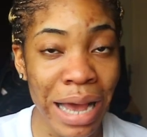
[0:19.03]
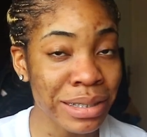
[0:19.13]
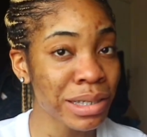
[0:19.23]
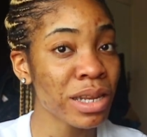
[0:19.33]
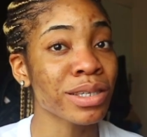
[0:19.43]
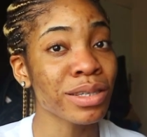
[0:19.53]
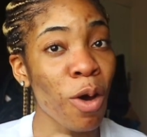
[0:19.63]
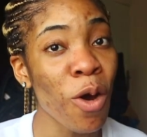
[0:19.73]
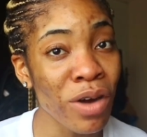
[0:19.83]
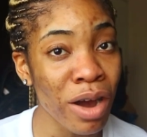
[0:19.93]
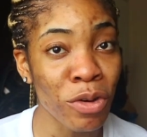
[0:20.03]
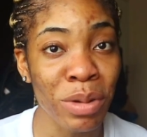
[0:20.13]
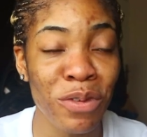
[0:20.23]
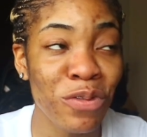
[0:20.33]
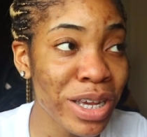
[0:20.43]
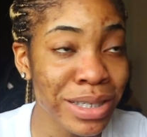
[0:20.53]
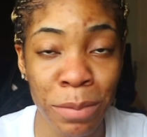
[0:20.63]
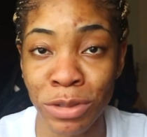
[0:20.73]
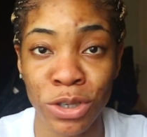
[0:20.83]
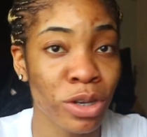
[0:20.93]
as in it's over for my face,
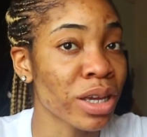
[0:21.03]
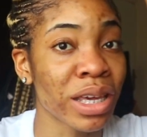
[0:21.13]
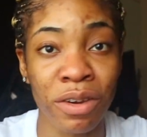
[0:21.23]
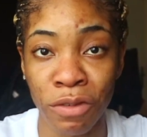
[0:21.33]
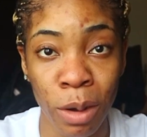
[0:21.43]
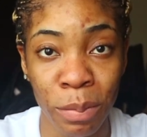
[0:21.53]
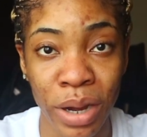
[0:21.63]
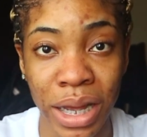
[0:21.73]
I'm just gonna give up,